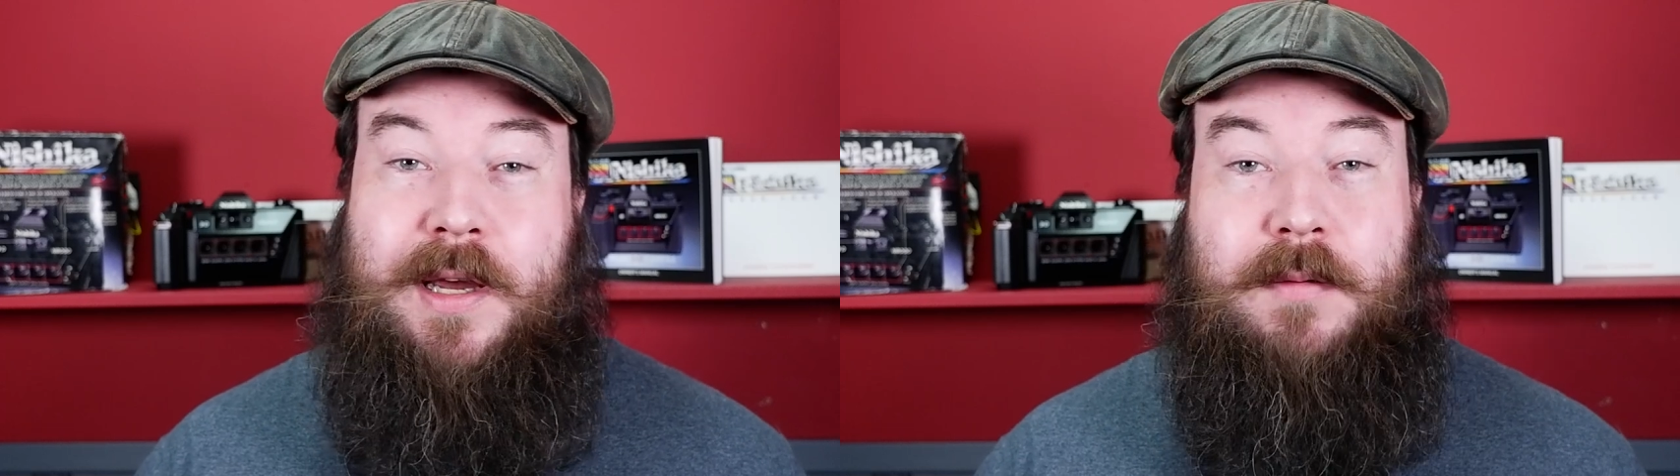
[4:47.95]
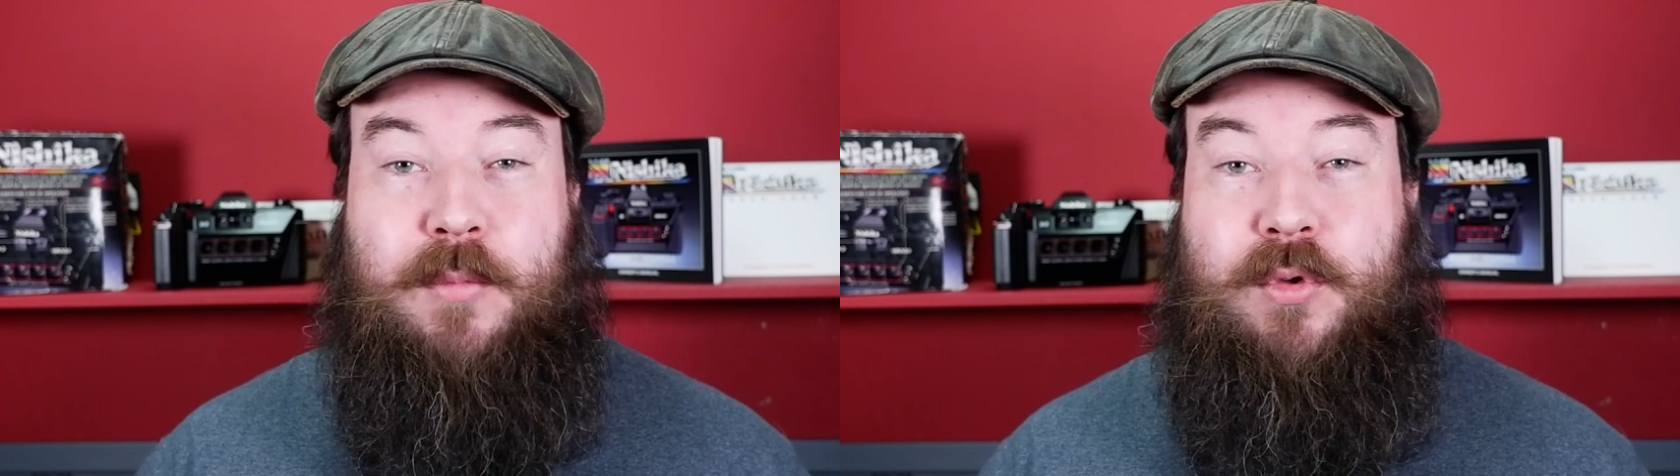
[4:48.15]

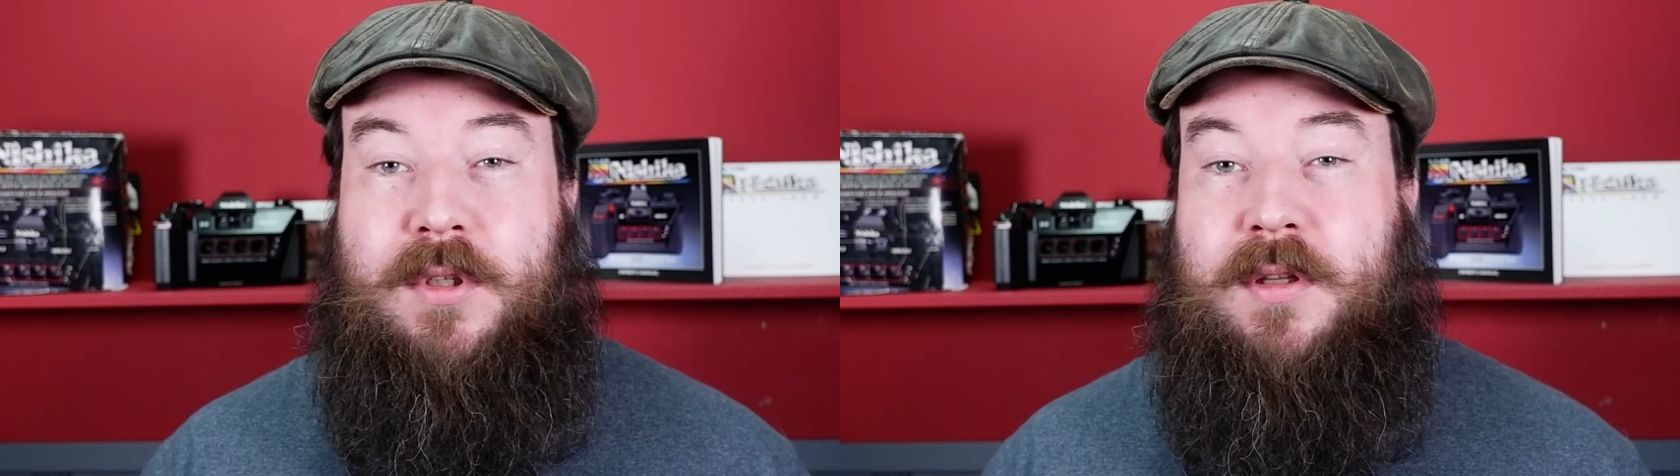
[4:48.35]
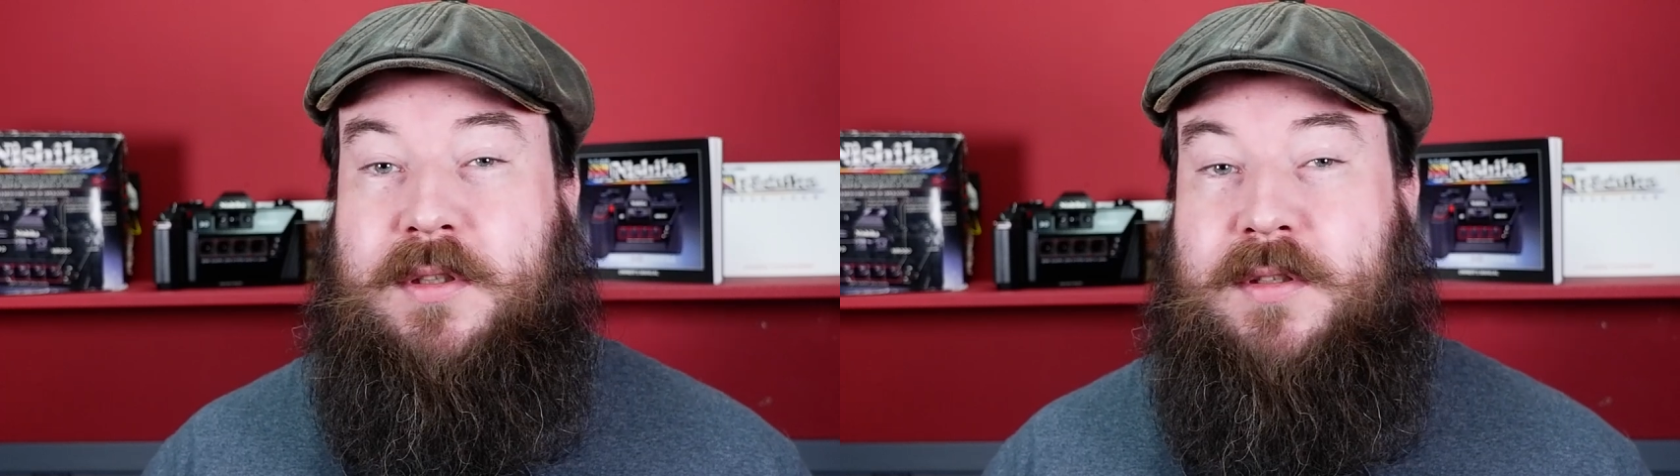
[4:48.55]
and
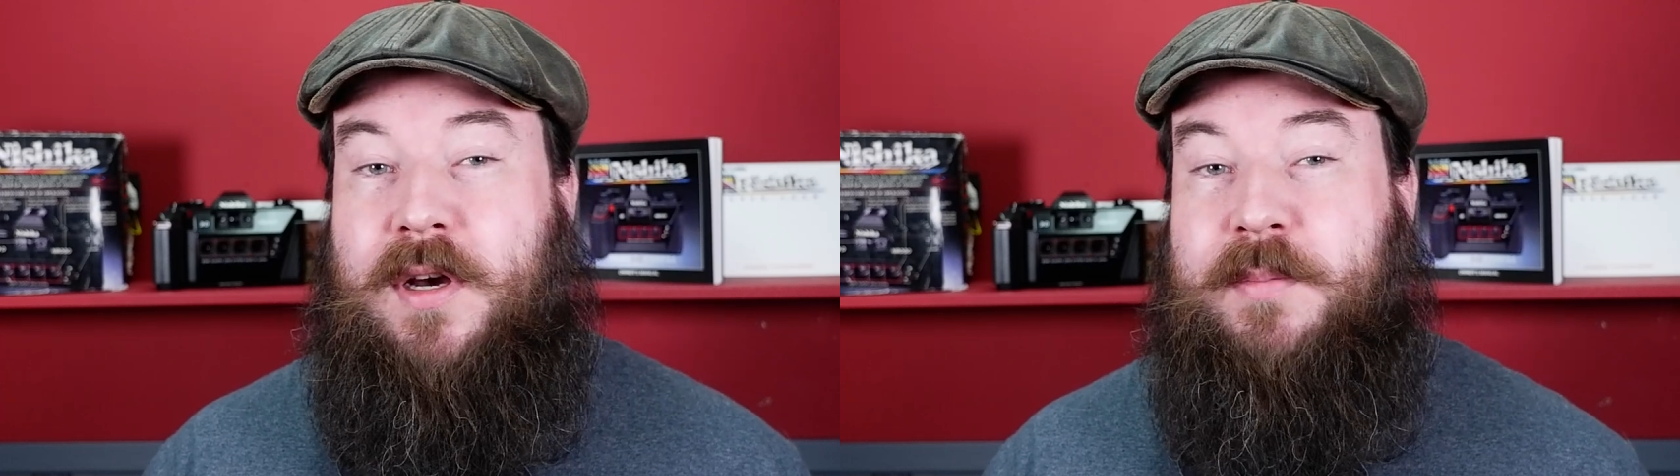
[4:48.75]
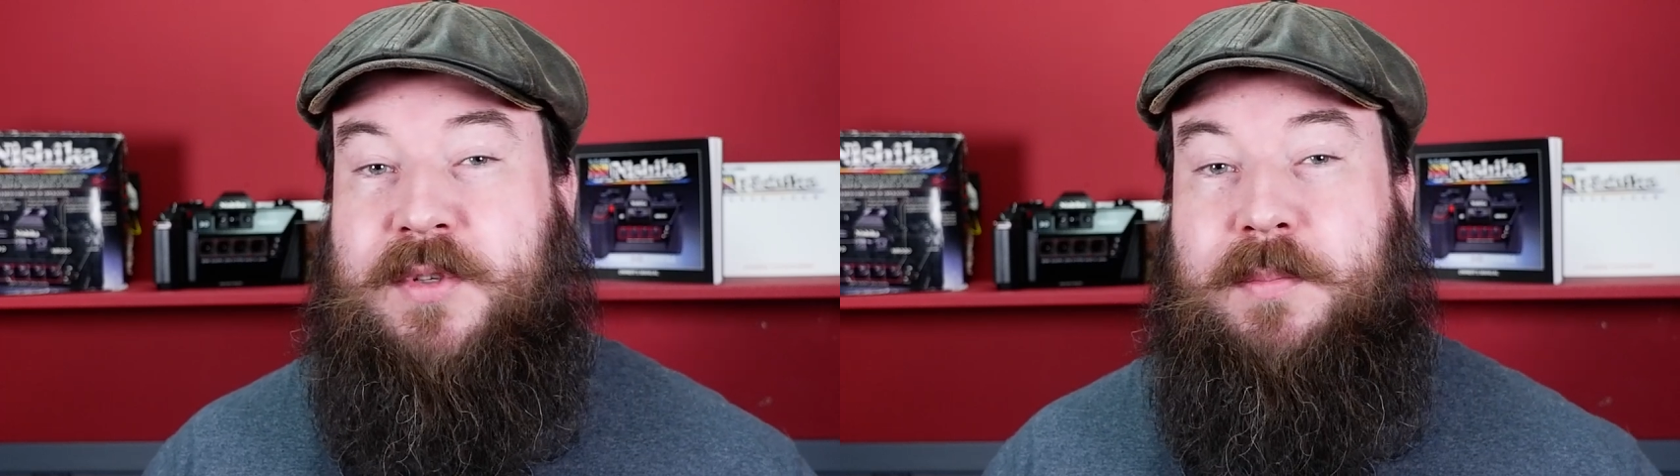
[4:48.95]
molded the
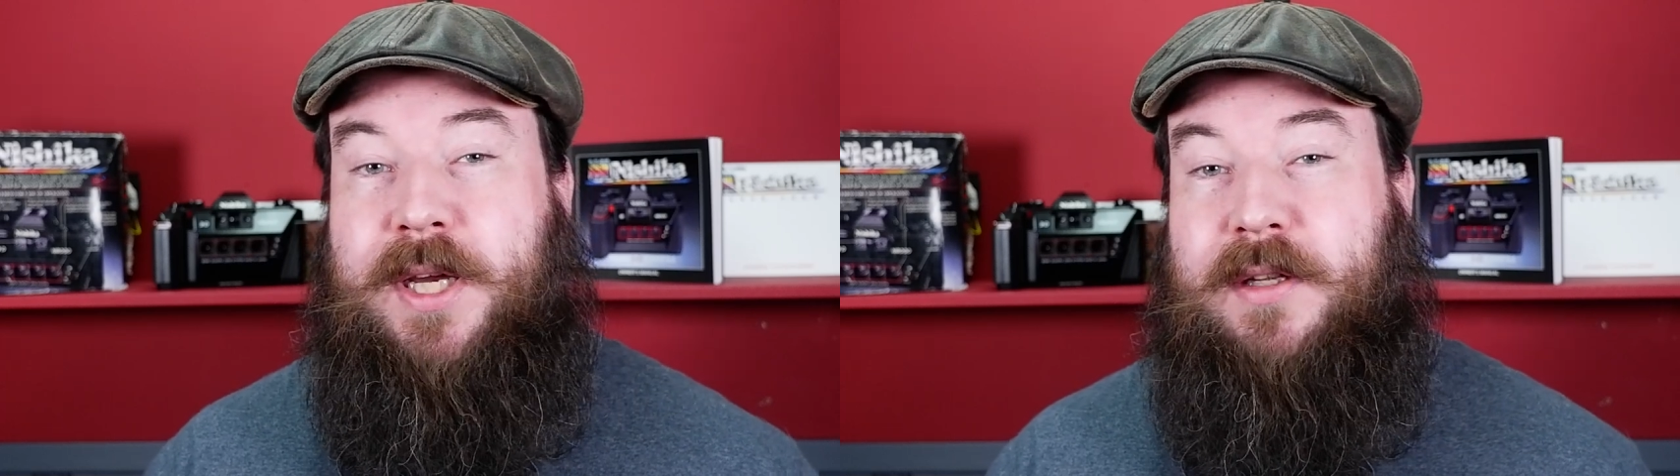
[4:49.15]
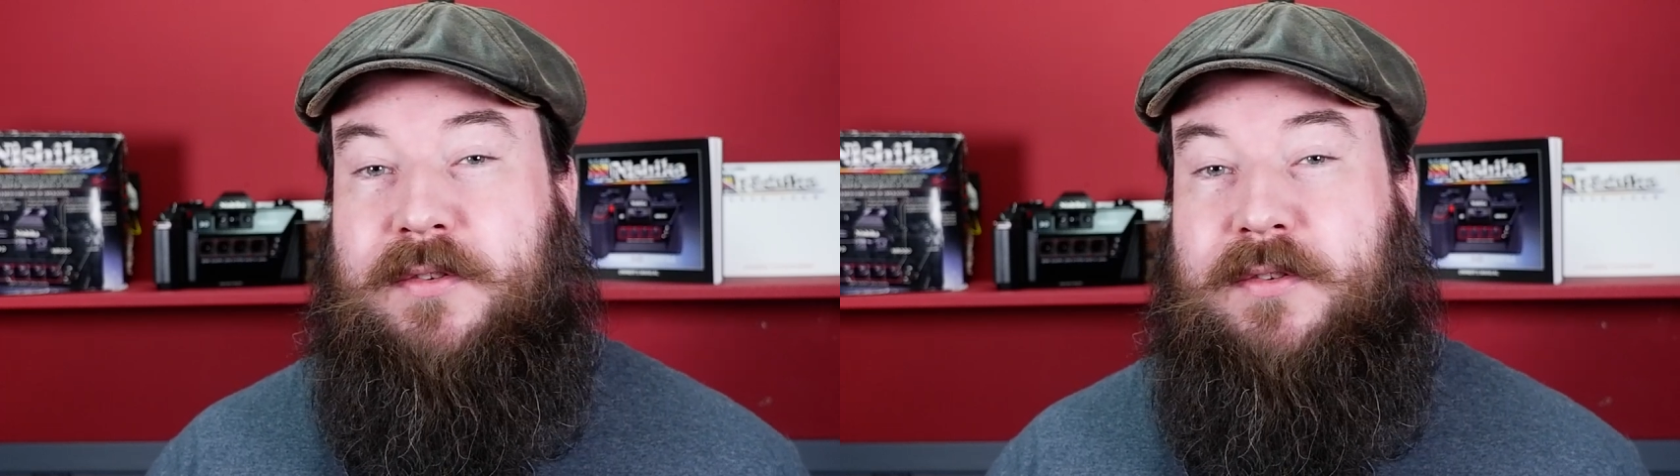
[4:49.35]
top to make